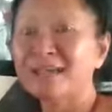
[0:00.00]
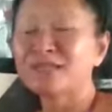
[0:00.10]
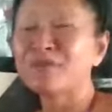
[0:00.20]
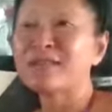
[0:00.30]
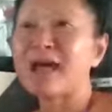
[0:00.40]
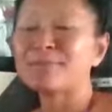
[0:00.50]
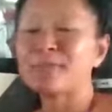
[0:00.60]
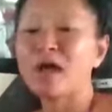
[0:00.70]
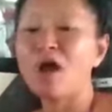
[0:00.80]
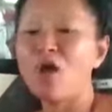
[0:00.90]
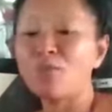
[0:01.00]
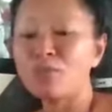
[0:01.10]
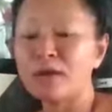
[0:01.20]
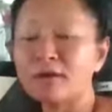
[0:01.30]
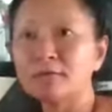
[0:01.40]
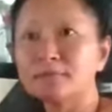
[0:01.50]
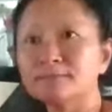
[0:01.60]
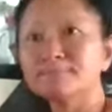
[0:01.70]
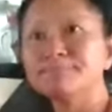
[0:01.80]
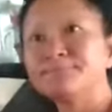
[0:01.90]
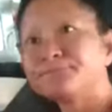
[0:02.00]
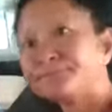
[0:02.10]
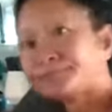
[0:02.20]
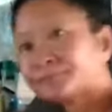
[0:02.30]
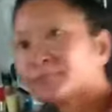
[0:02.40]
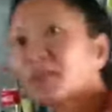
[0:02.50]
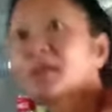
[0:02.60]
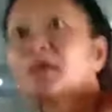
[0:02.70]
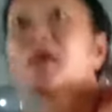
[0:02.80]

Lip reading: You said they're going to escort you to the